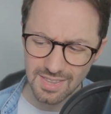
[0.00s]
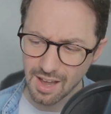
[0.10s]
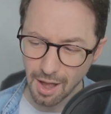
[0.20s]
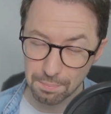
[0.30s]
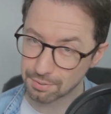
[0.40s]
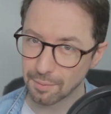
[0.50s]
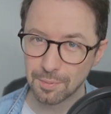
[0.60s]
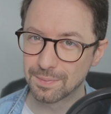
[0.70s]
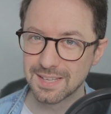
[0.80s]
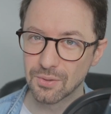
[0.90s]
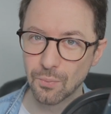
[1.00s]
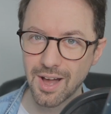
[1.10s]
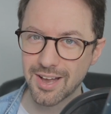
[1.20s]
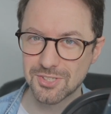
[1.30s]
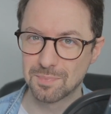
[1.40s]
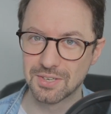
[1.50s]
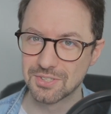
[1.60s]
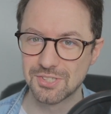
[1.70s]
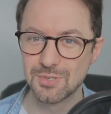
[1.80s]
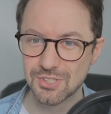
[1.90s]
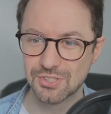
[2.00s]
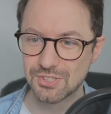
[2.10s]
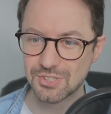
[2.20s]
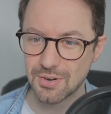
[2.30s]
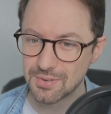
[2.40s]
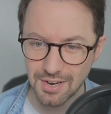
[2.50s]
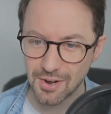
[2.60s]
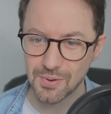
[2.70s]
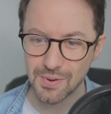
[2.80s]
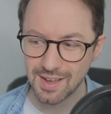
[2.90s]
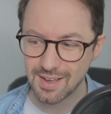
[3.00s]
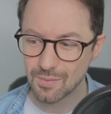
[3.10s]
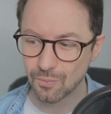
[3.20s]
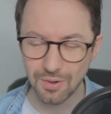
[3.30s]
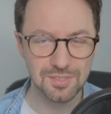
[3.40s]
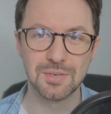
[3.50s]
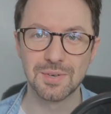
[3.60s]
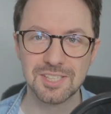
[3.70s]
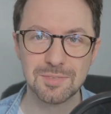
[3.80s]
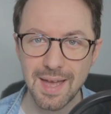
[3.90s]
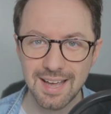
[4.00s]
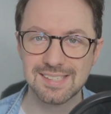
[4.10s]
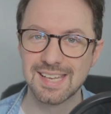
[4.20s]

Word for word: are probably the worst because you just don't know what to expect.